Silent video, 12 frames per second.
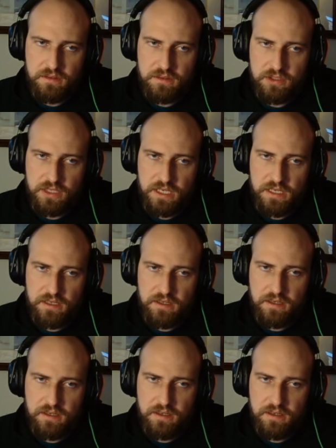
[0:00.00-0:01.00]
Check.
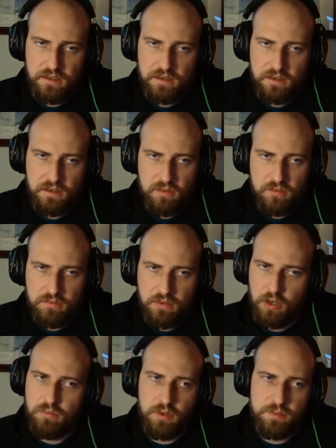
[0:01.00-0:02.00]
No?
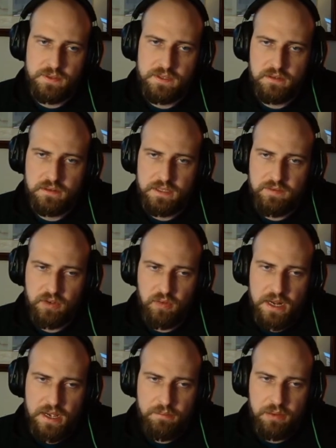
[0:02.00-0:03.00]
Oh, whoops. Just have to
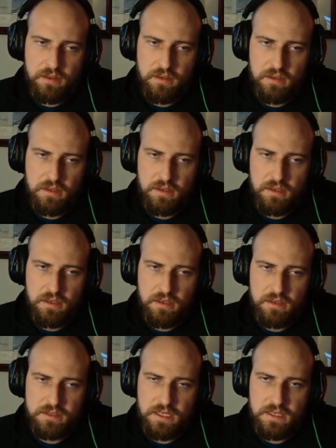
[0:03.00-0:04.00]
grab.
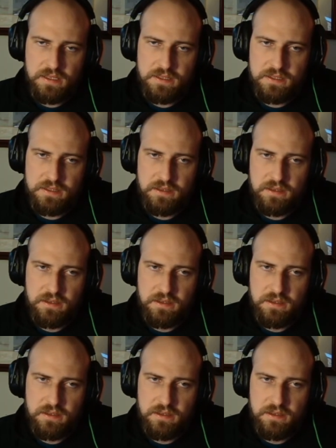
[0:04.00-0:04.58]
Takes.